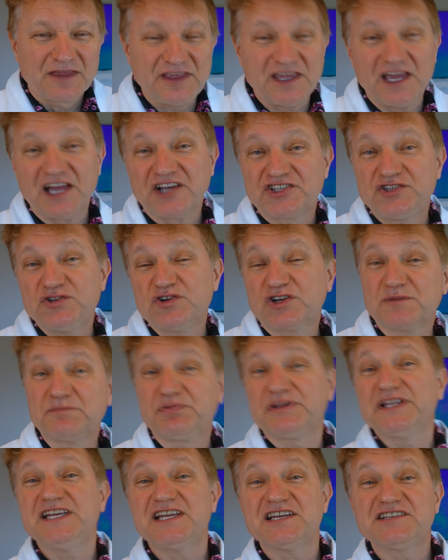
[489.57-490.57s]
The X2
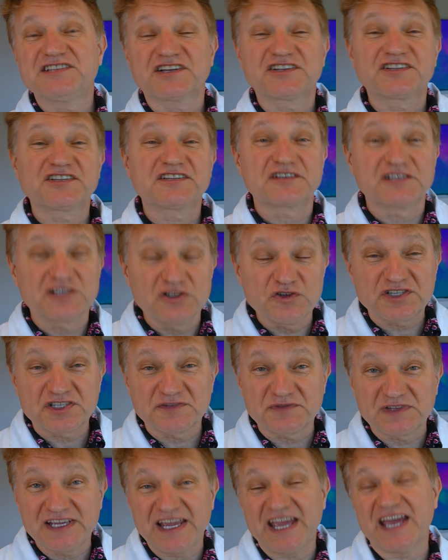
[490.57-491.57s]
Complete is
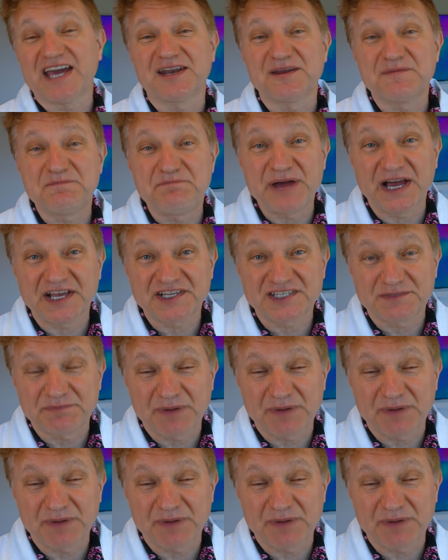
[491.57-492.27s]
exclusively at Best